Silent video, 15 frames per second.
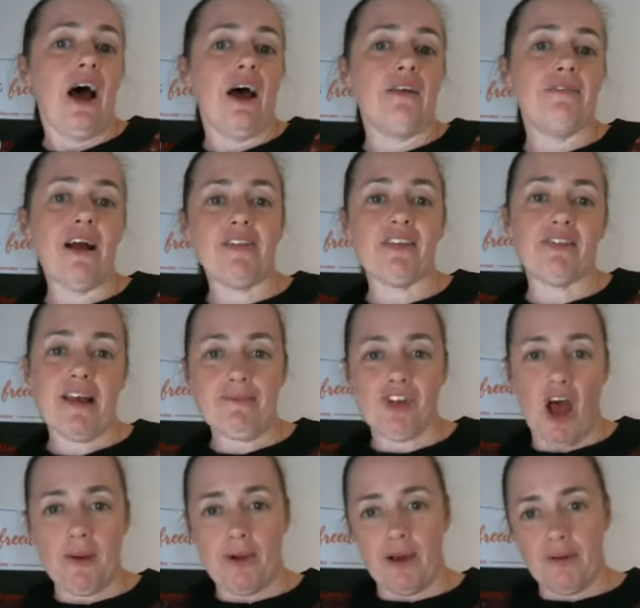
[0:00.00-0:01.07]
Around the same
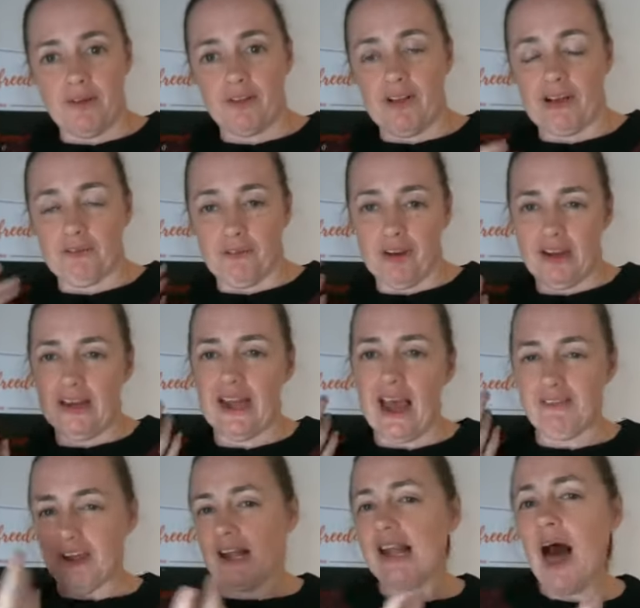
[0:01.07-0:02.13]
time I was really
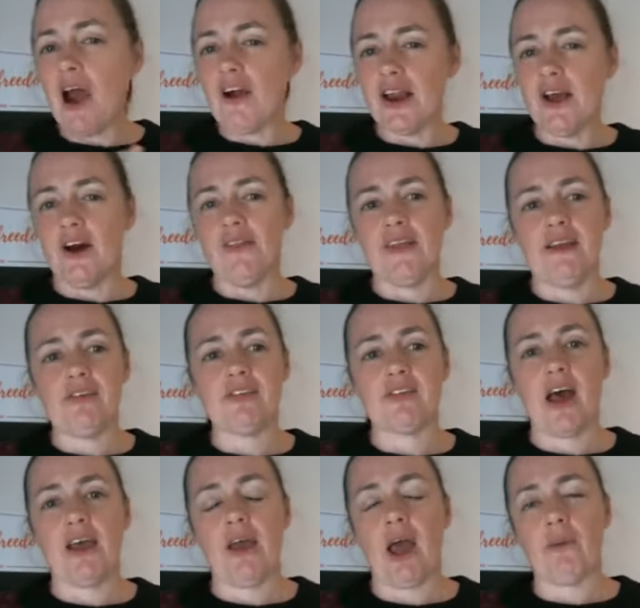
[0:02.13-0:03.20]
having clarity on this,
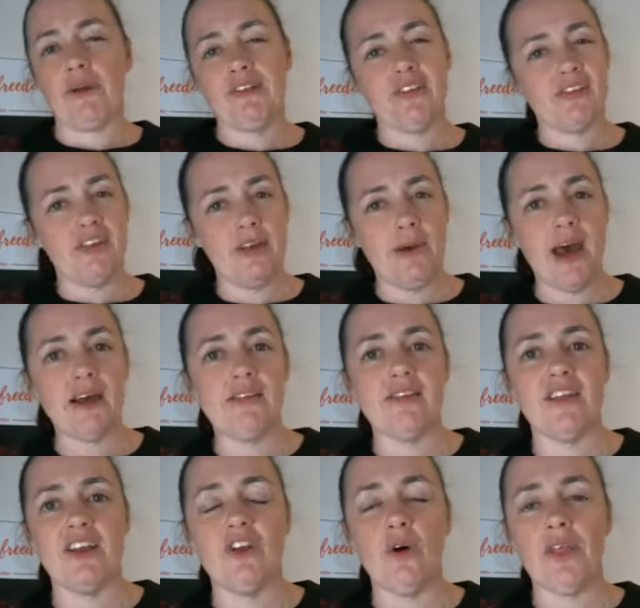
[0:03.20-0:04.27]
I went to TBAX
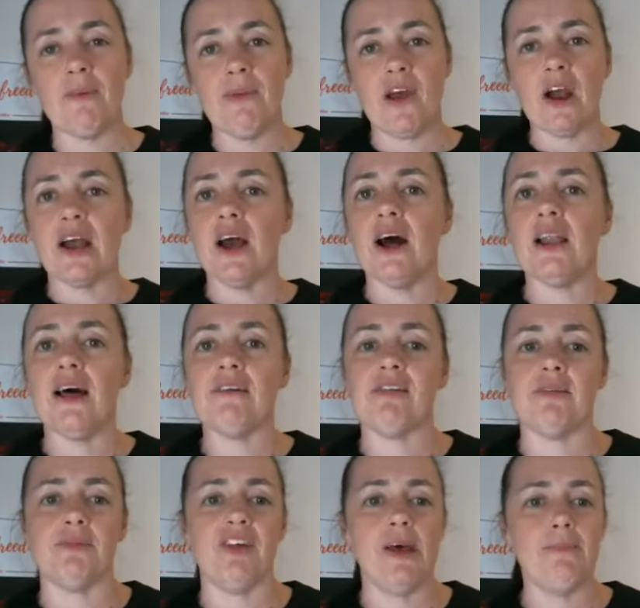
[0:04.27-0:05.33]
in North America last
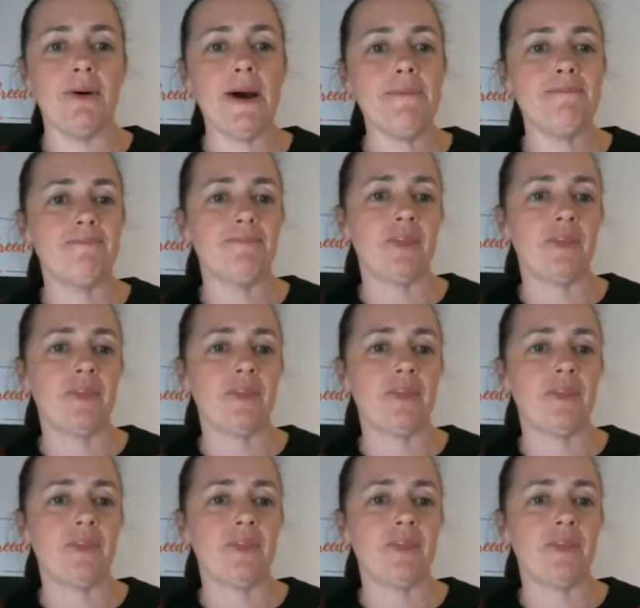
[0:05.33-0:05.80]
September.